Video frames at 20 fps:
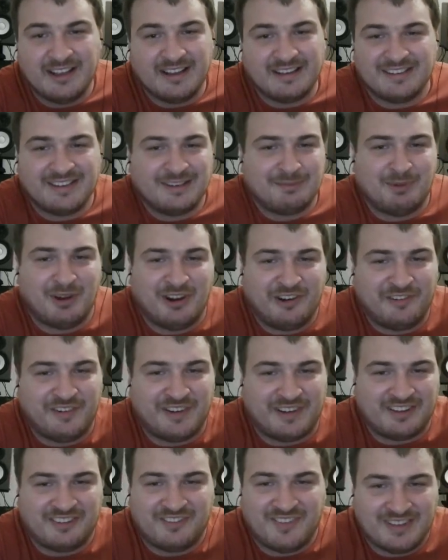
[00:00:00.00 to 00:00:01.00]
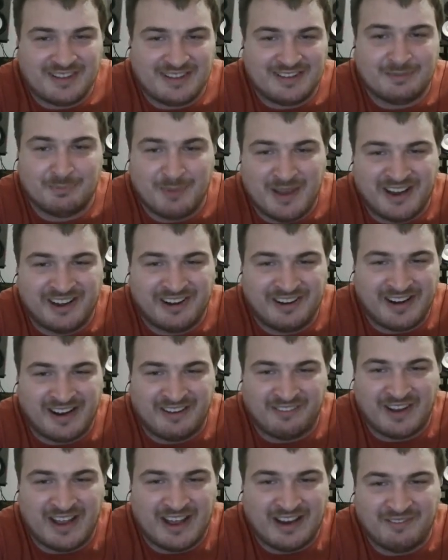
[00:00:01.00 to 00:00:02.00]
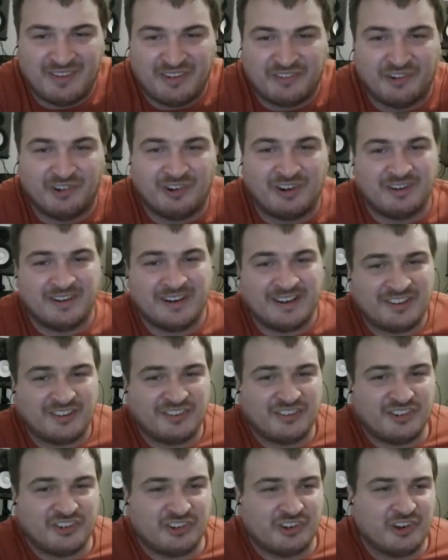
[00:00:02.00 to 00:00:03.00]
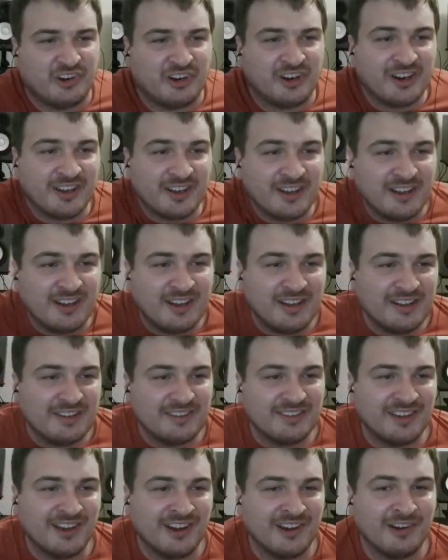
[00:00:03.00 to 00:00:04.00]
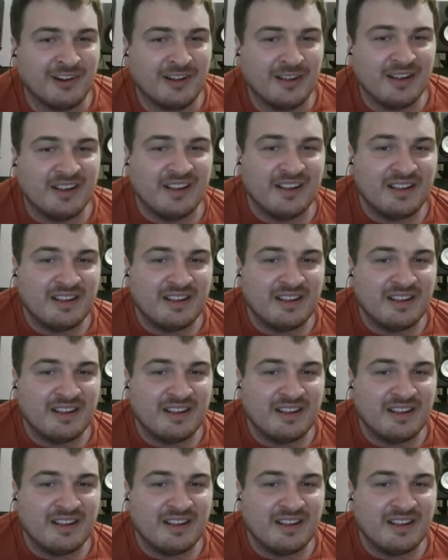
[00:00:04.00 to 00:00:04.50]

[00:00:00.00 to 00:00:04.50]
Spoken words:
It's not perfect, but it's better than we had before, that's for sure. So